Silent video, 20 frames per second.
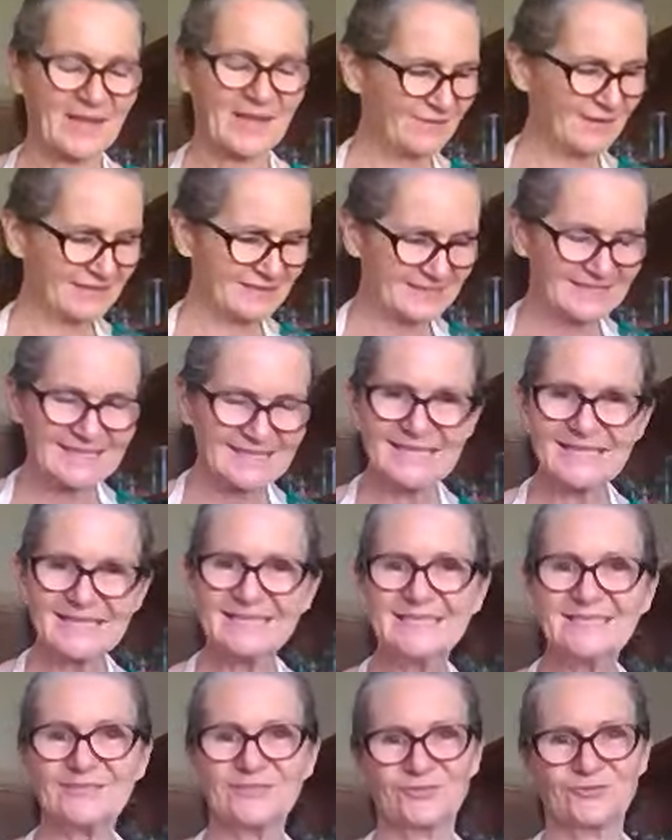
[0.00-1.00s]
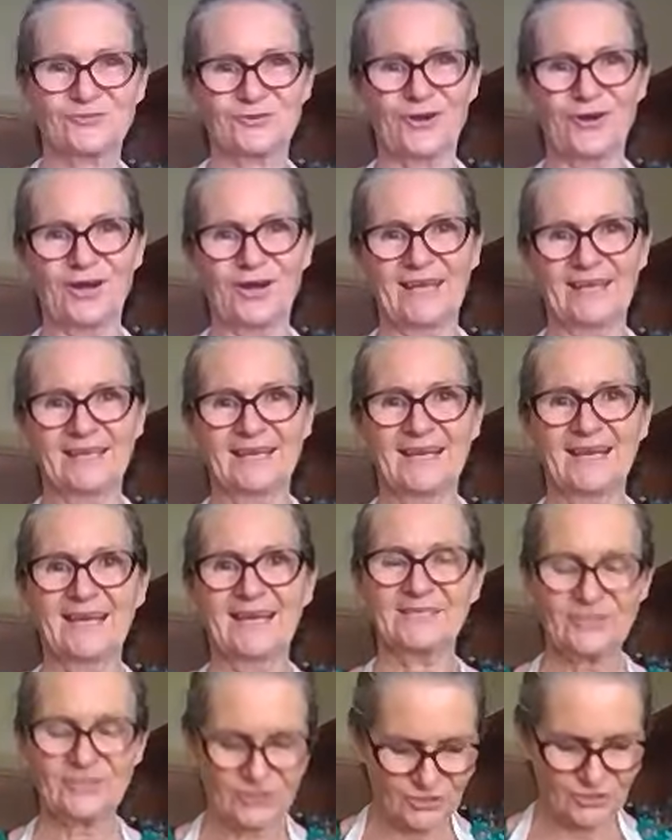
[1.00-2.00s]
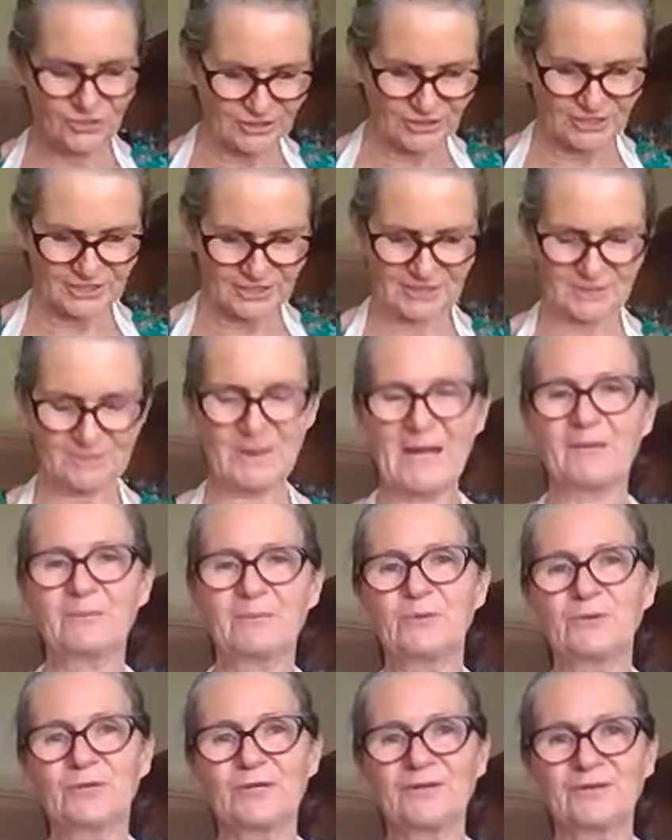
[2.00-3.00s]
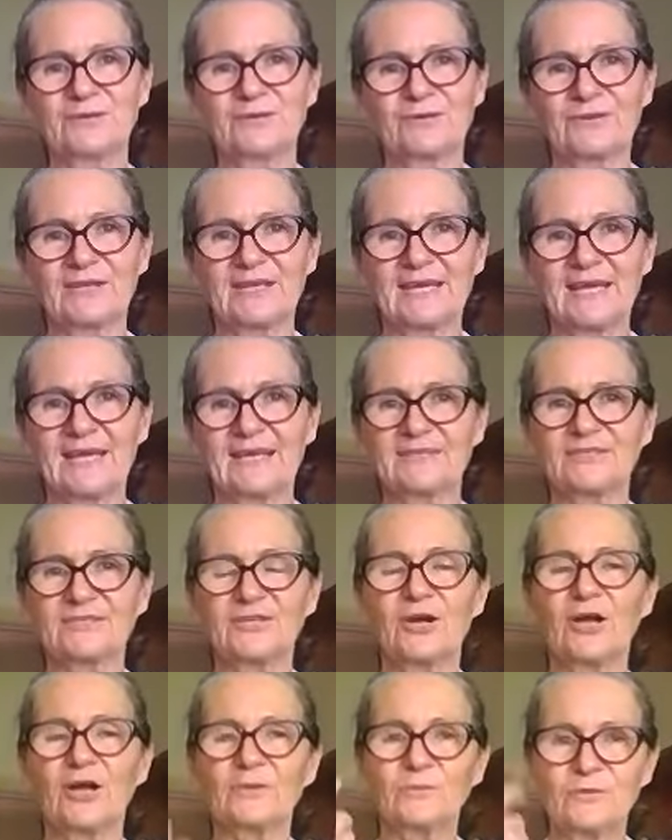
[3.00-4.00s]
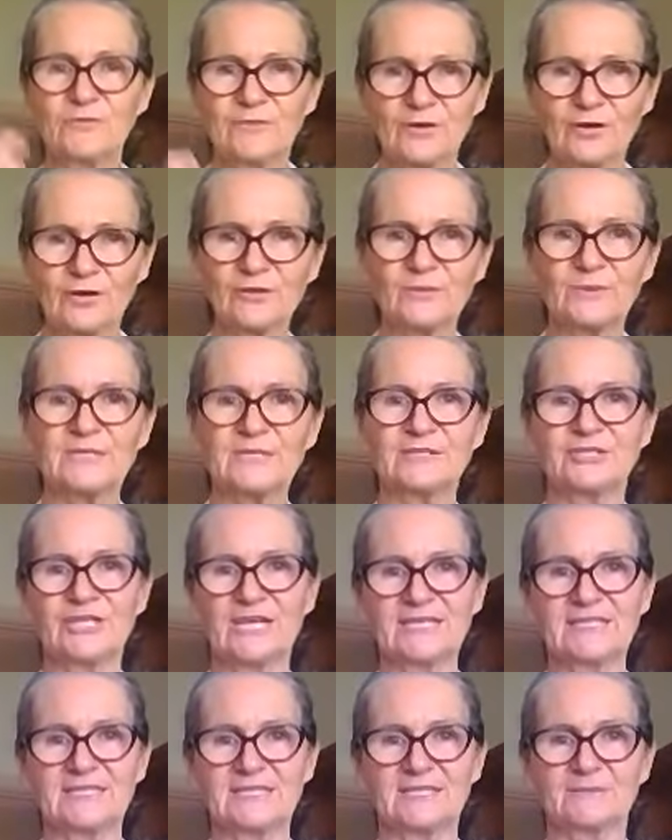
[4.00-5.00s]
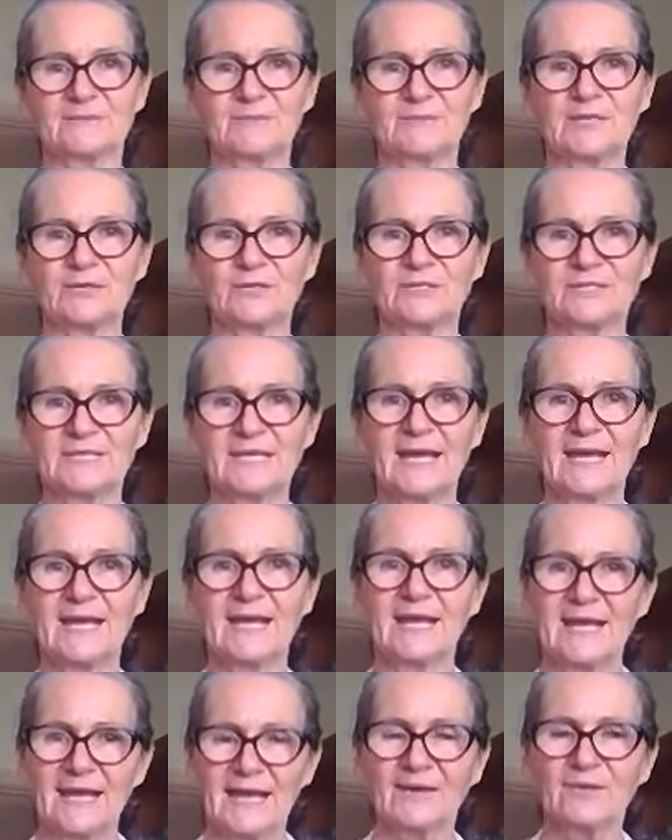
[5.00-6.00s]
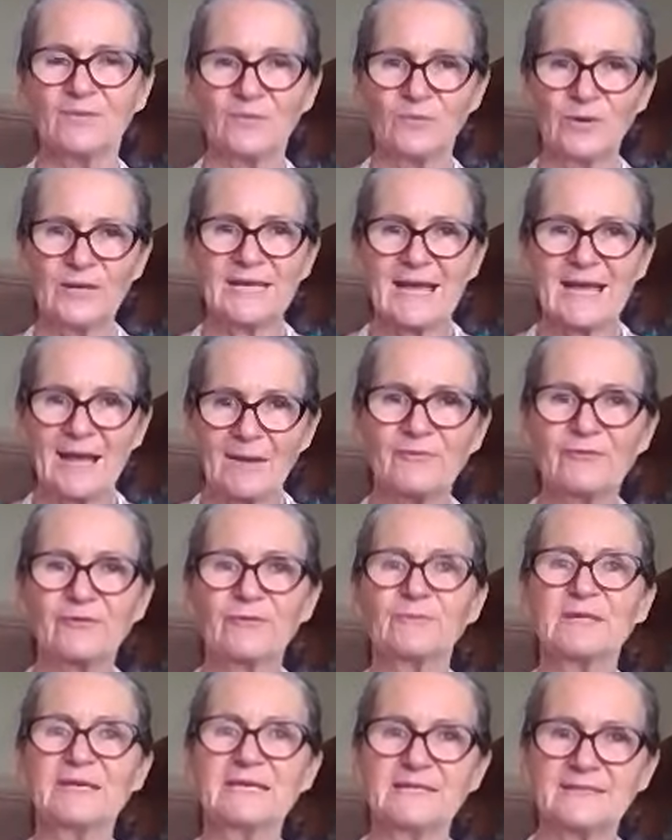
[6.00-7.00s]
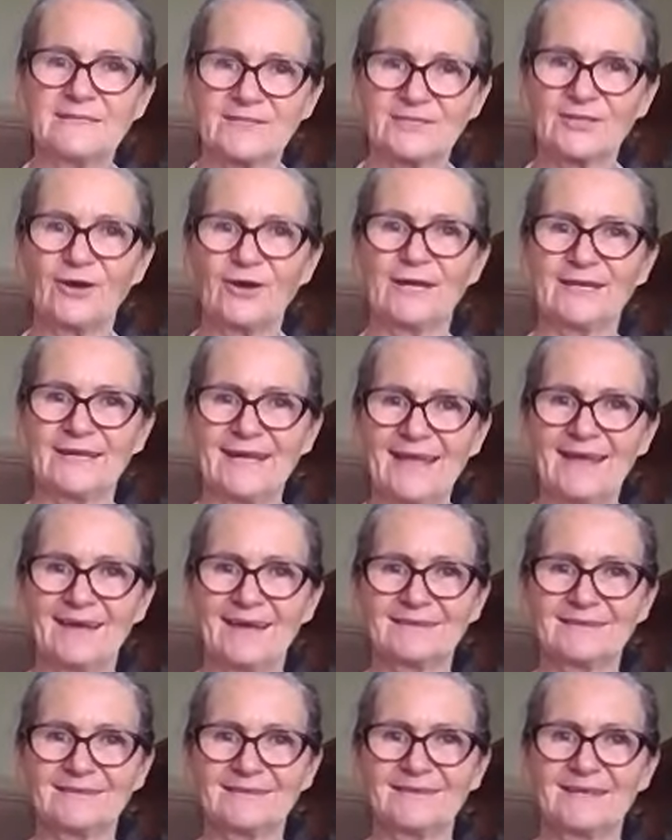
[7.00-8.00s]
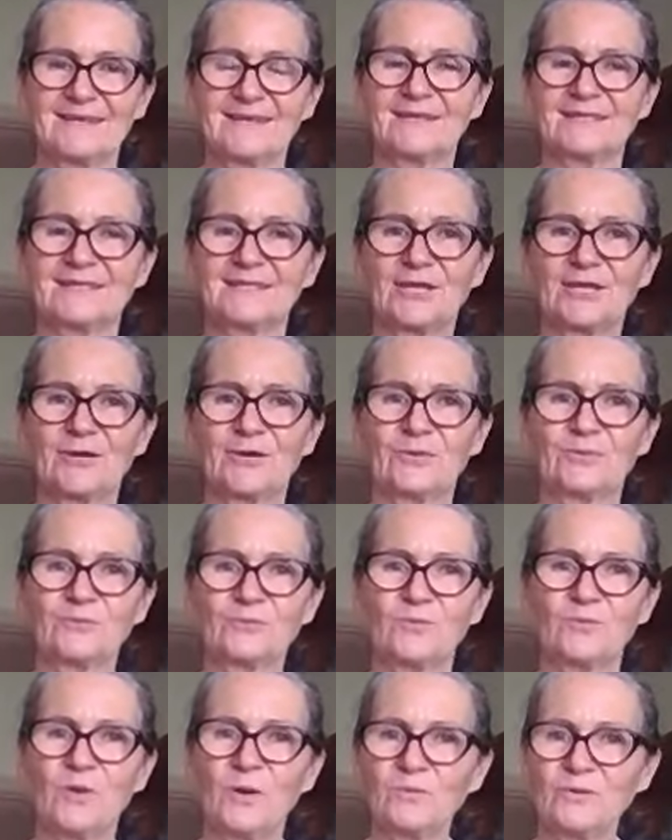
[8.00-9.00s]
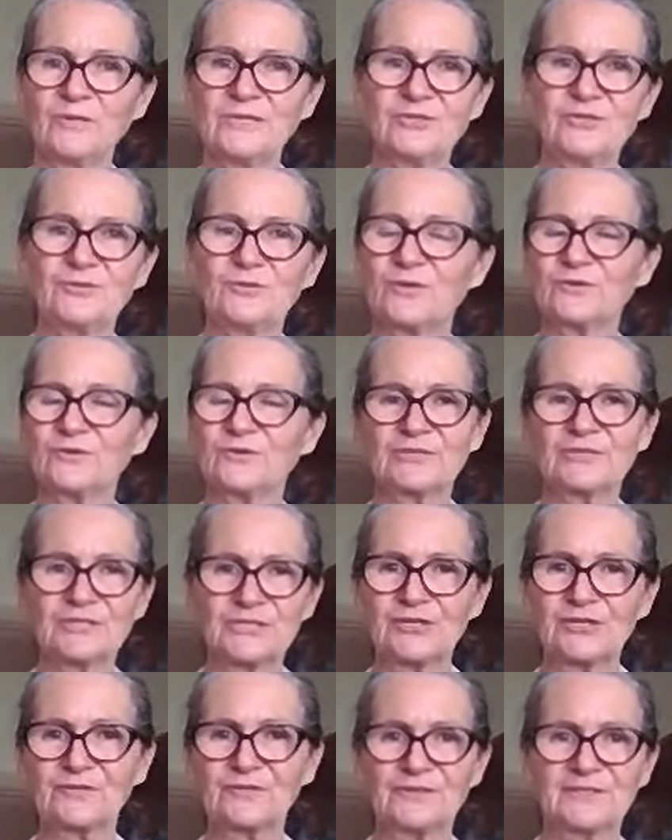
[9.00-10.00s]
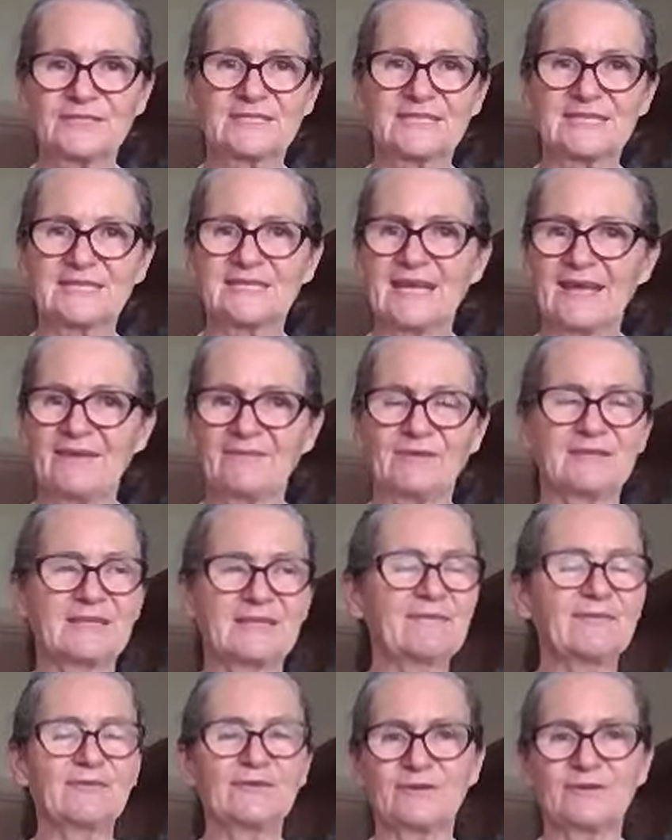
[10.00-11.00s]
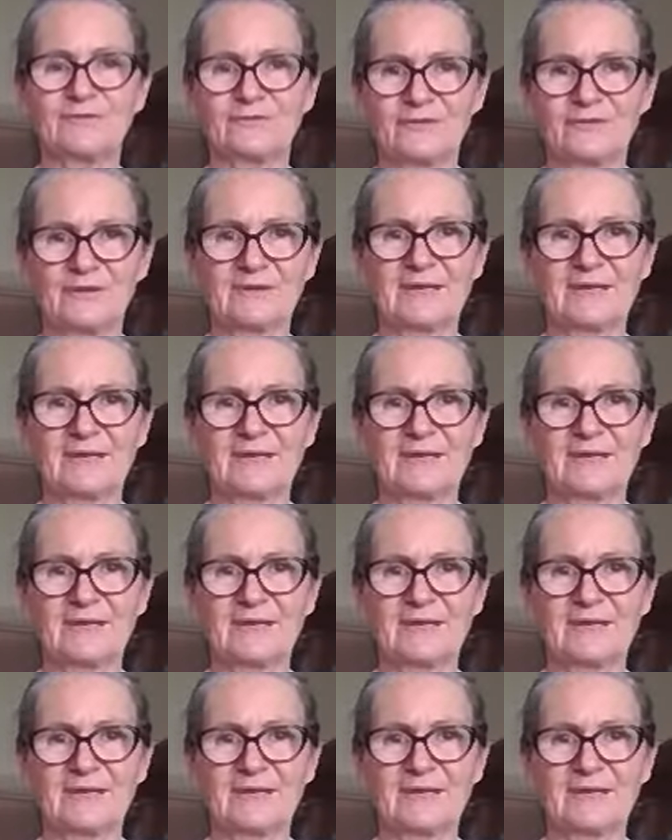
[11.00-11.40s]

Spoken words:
Our skin is dry. It's not just about putting it on the outside. We've got to ingest it, because we come from the inside out. So what we do on the surface can have a level of